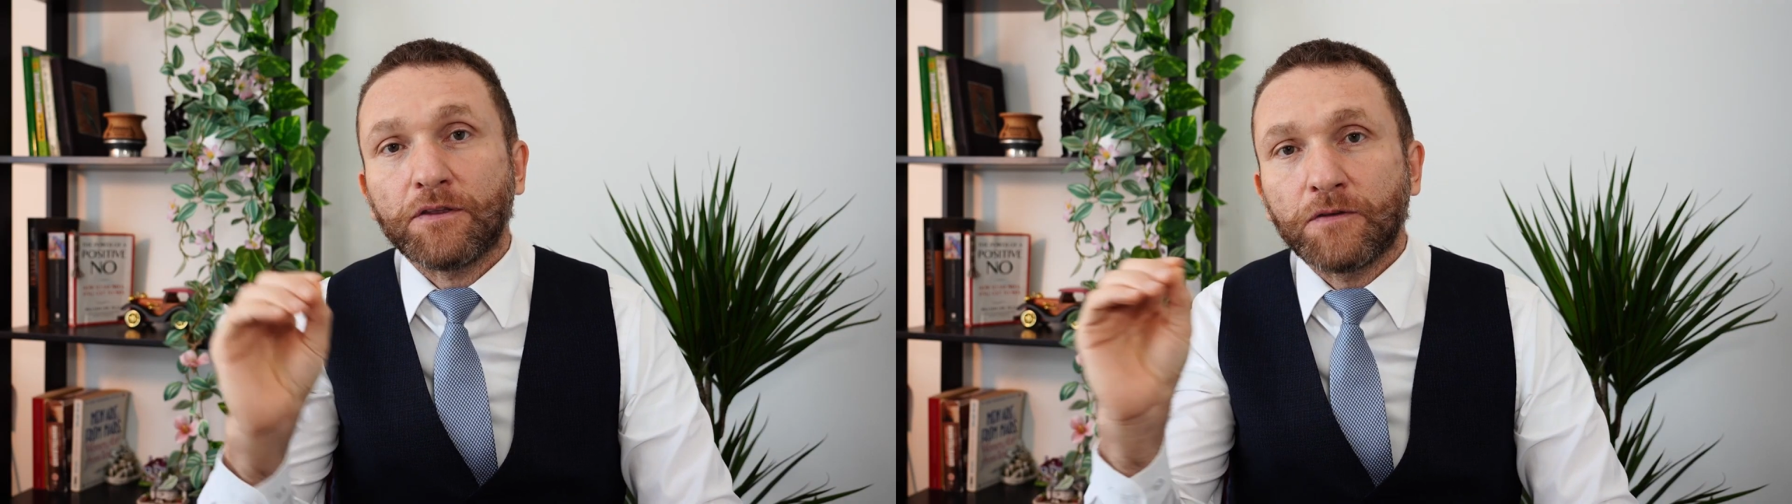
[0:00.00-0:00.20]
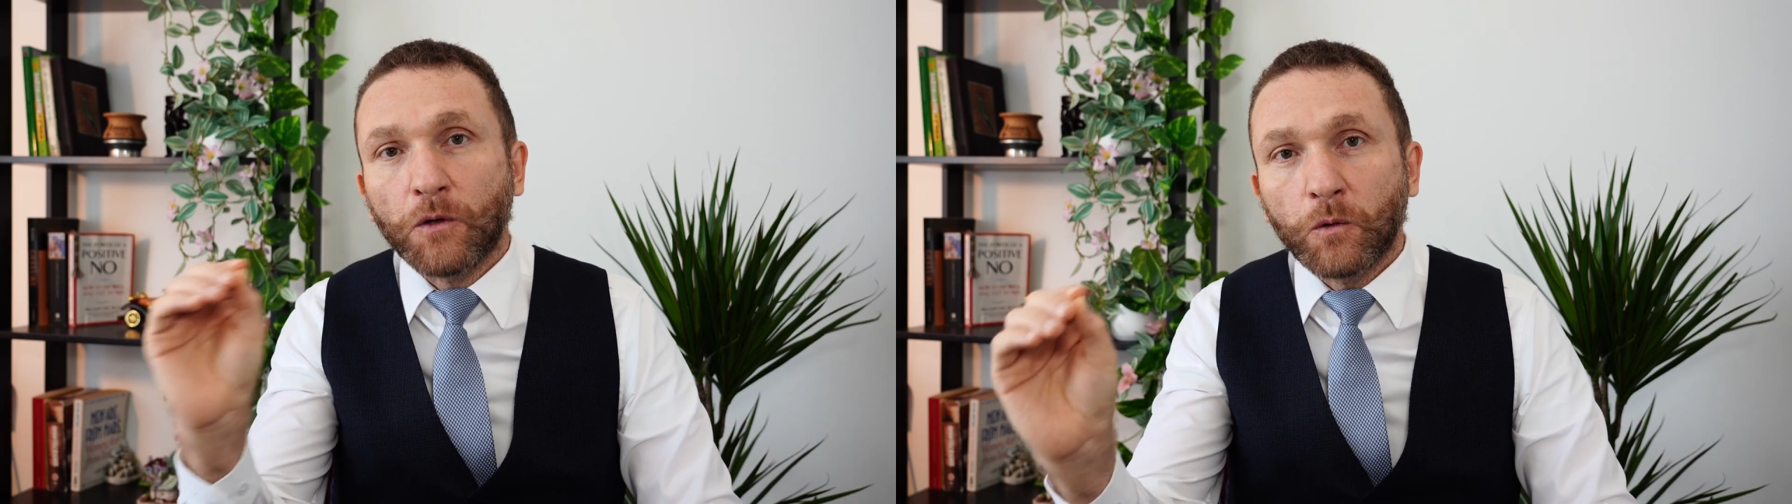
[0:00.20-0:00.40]

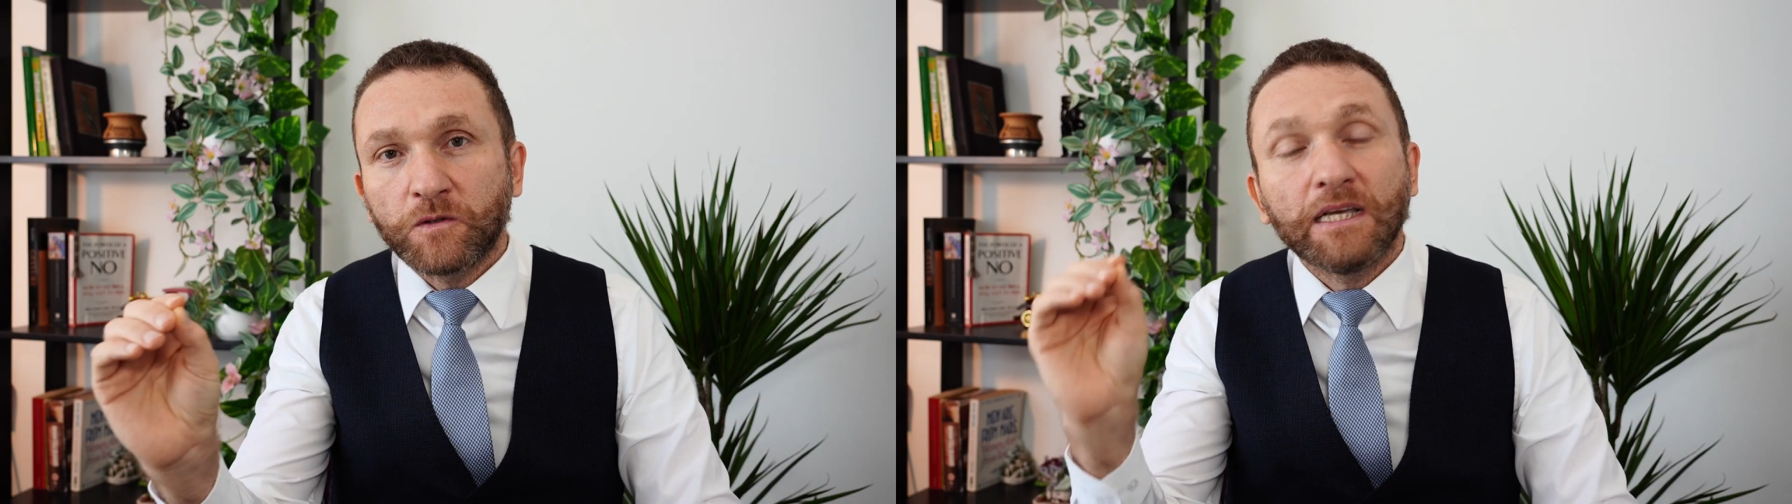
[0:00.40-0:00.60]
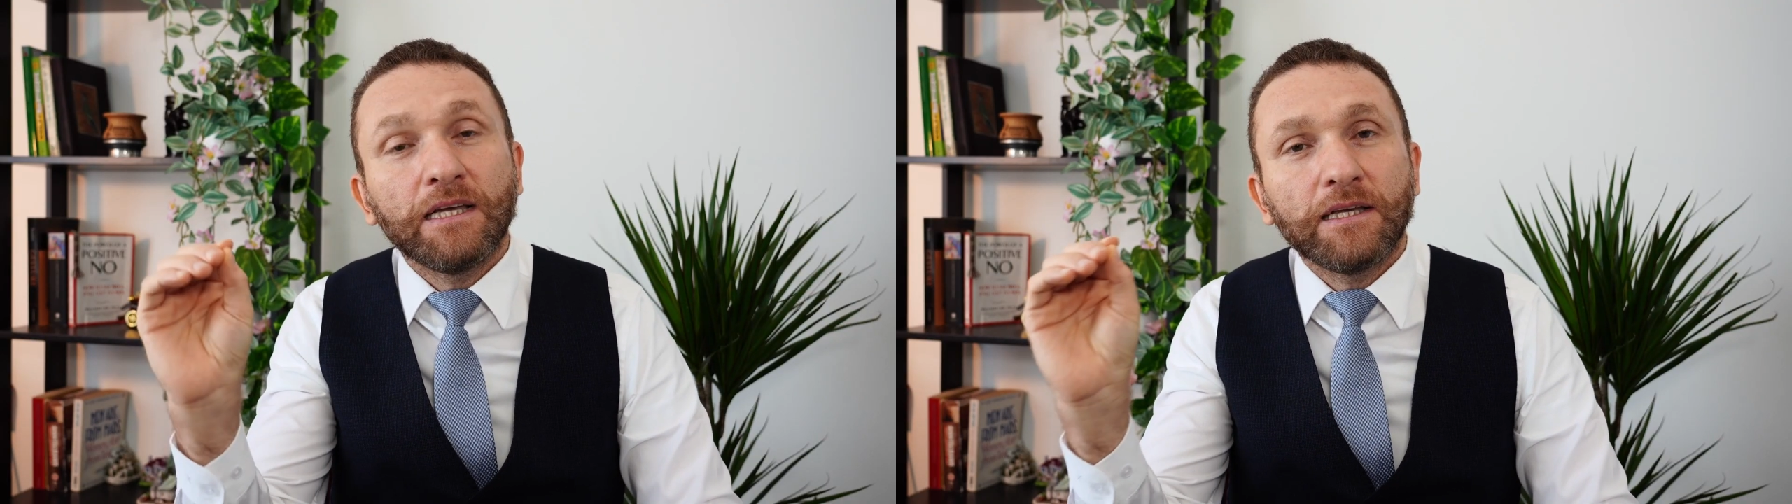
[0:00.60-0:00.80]

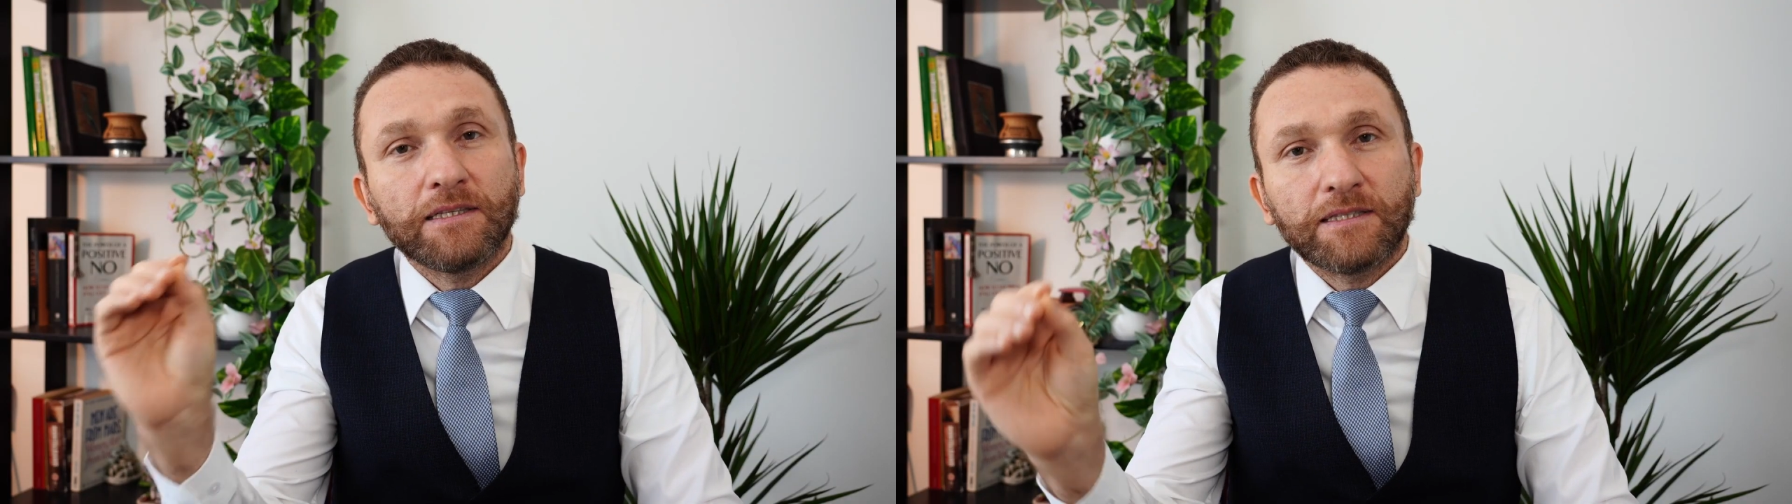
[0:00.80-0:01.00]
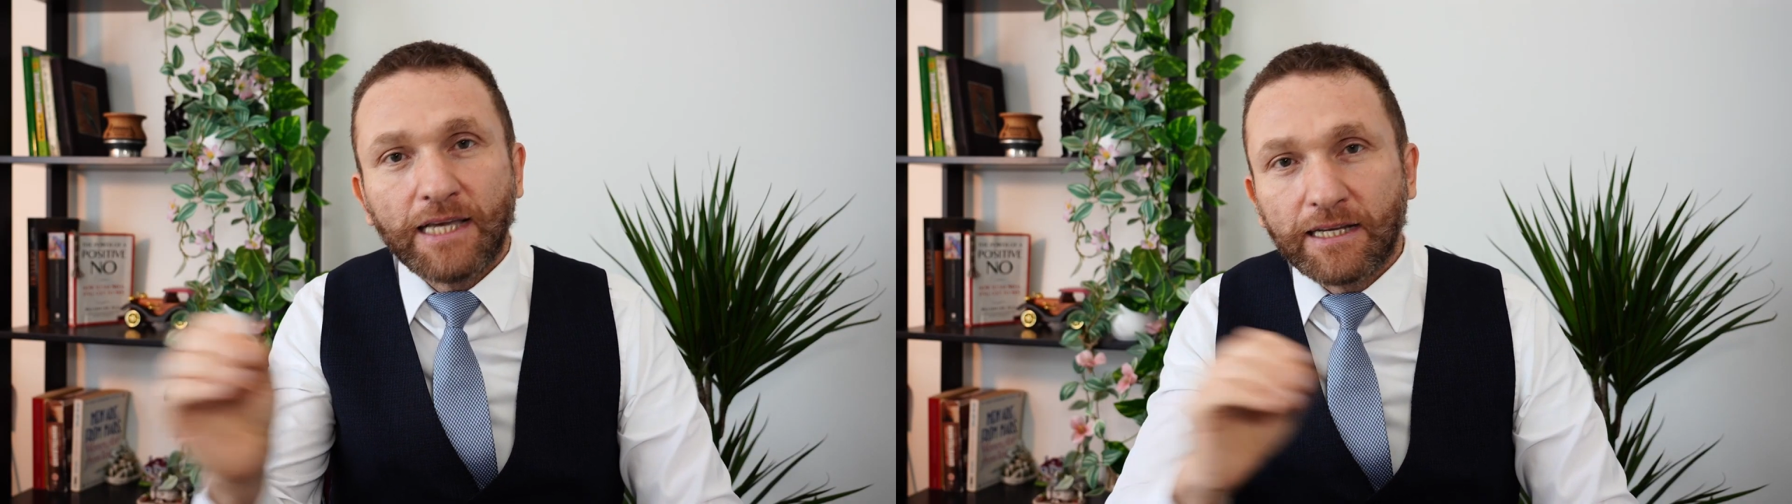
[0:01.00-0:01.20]
those
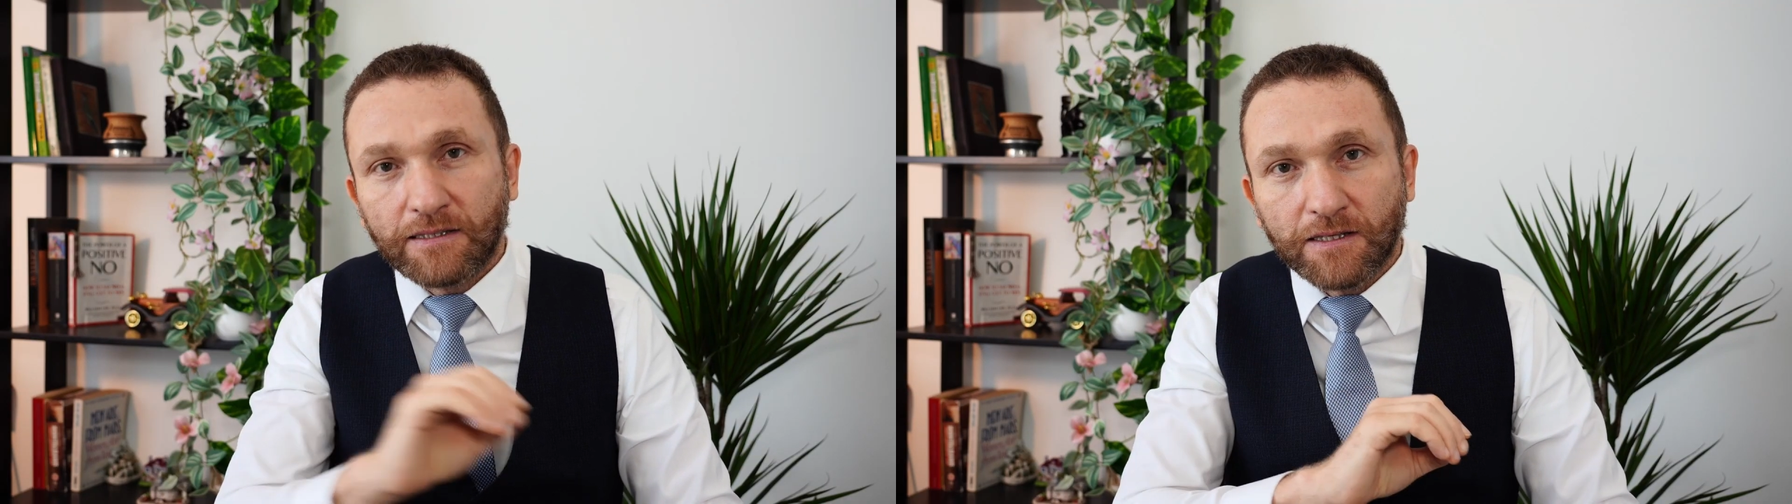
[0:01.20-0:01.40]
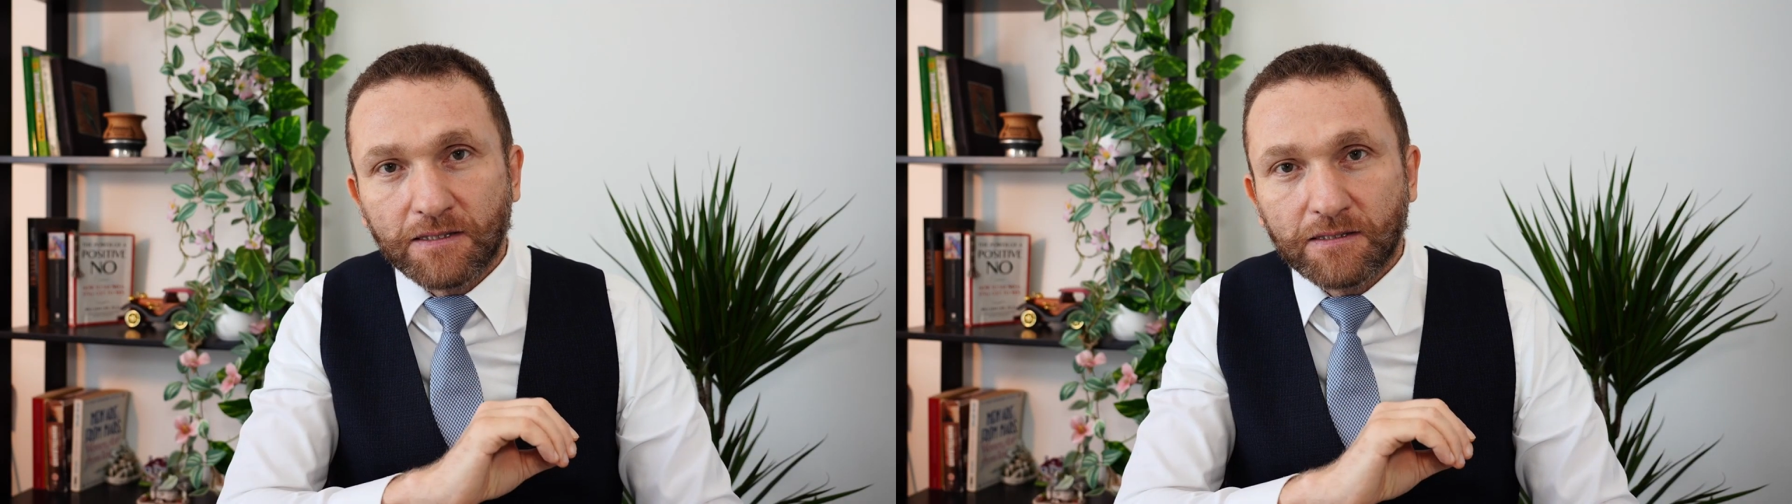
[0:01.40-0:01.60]

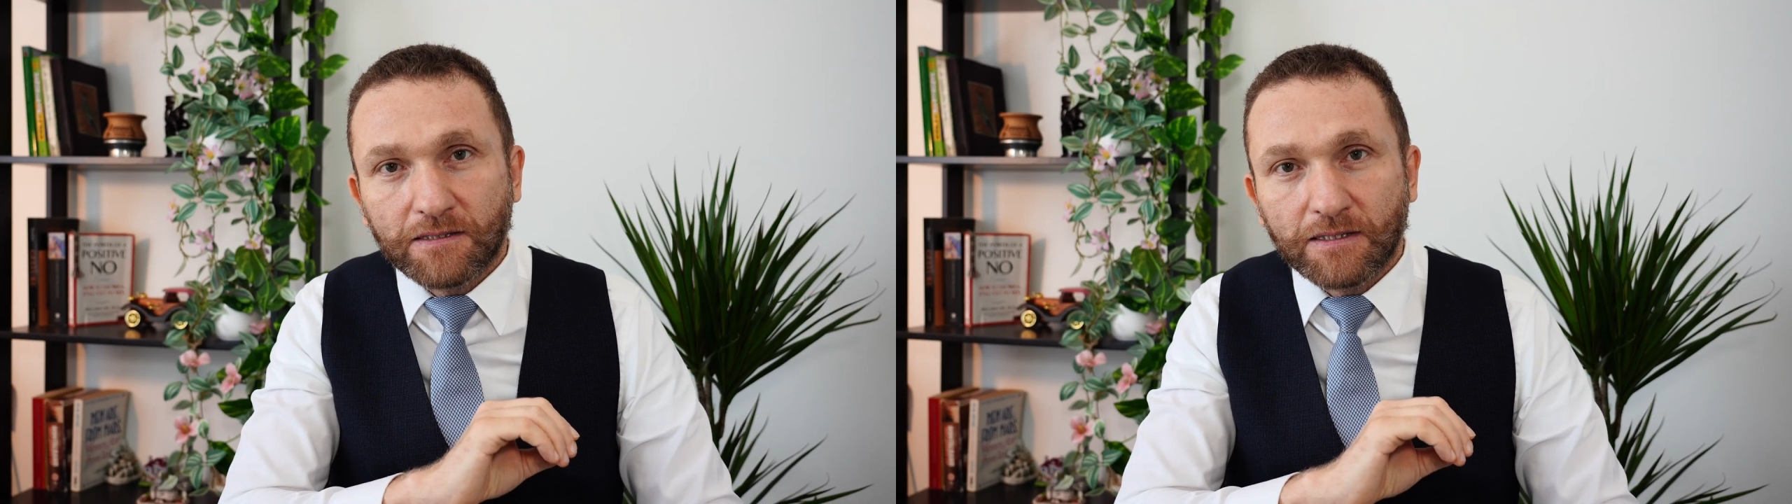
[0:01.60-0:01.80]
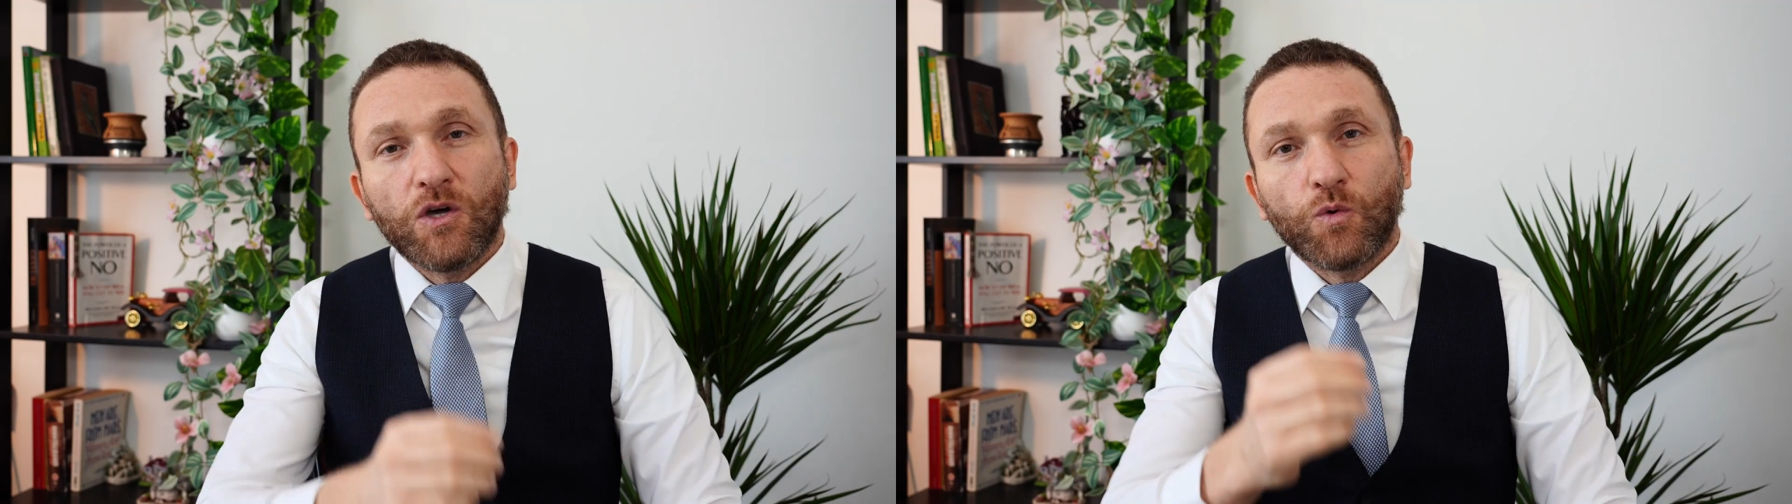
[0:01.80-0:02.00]
sectors,